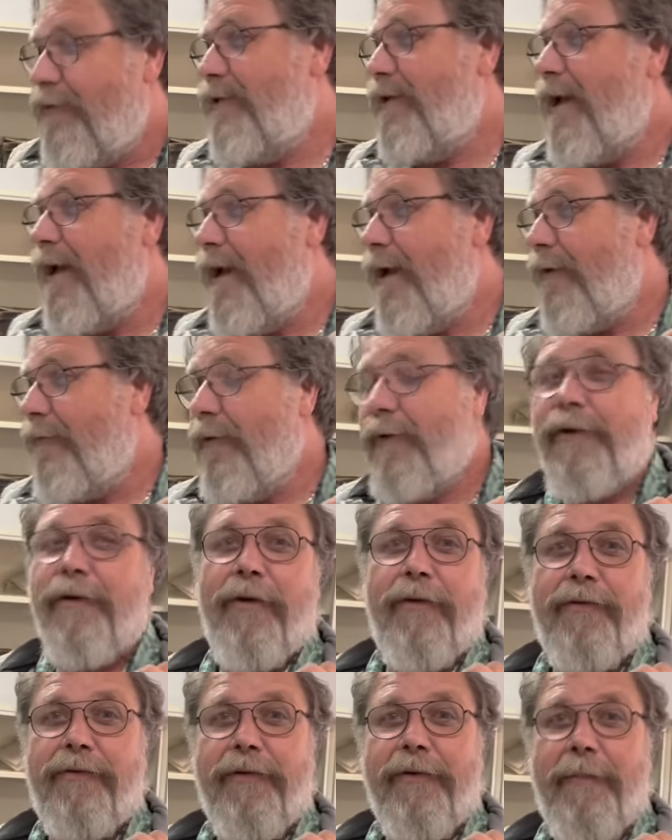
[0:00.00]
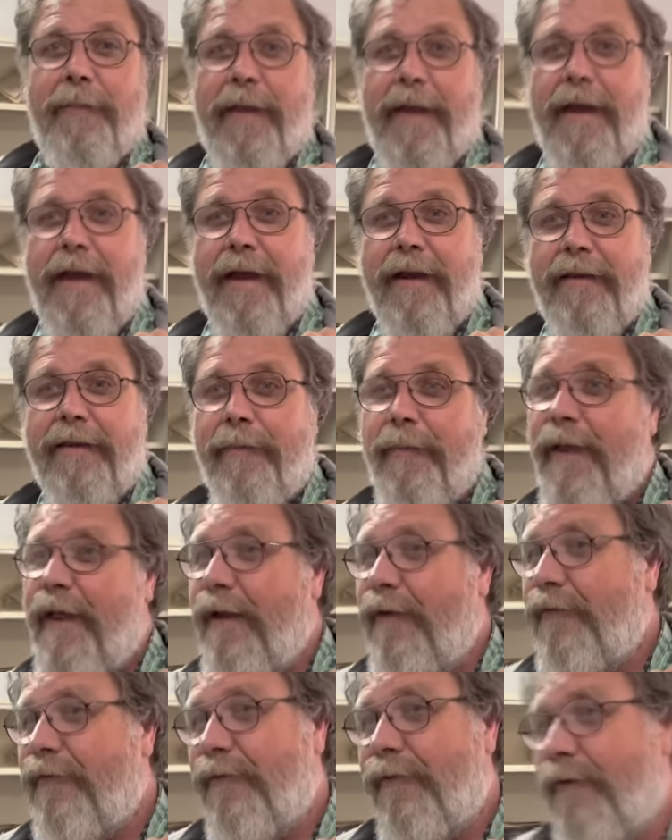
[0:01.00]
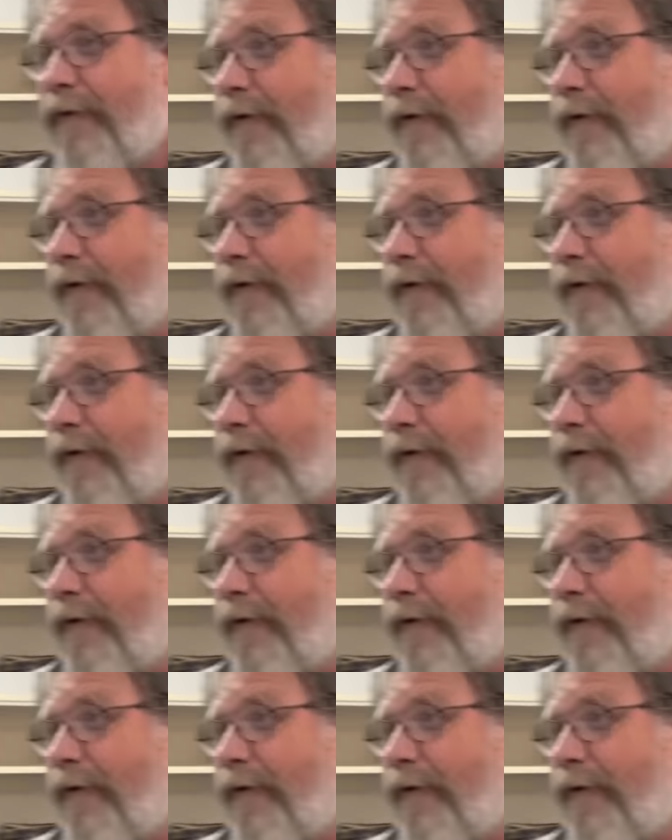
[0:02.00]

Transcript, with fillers: check when it goes to the bank. The banks are